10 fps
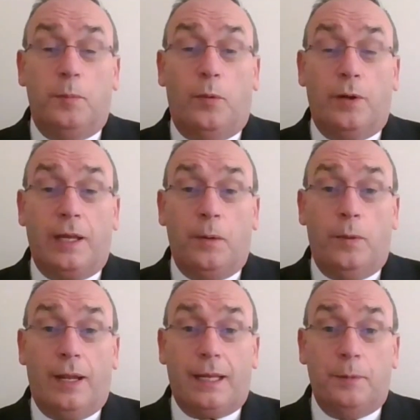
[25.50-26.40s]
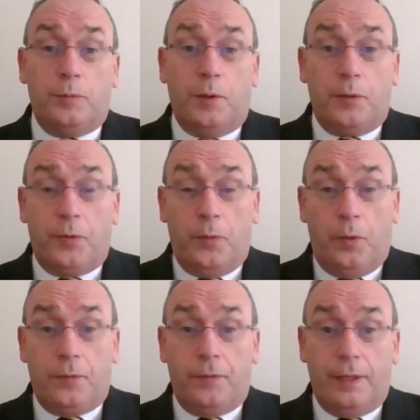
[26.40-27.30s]
morning and welcome to our
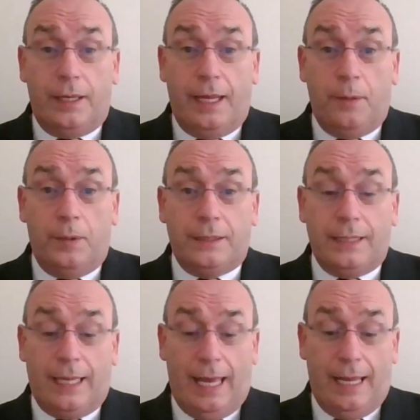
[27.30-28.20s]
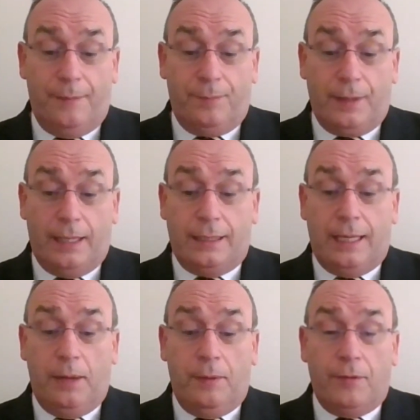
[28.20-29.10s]
thought for the day once again.
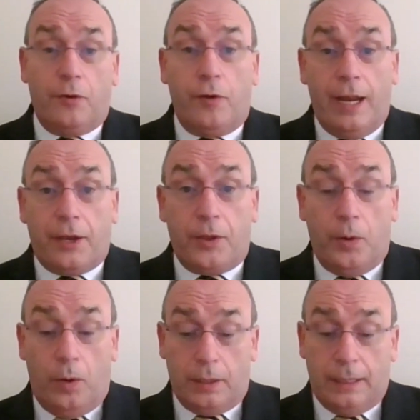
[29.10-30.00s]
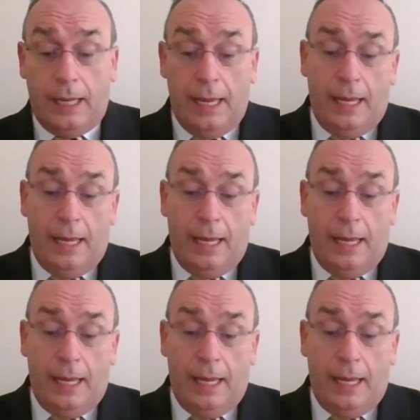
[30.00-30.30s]
Today we have a great thought.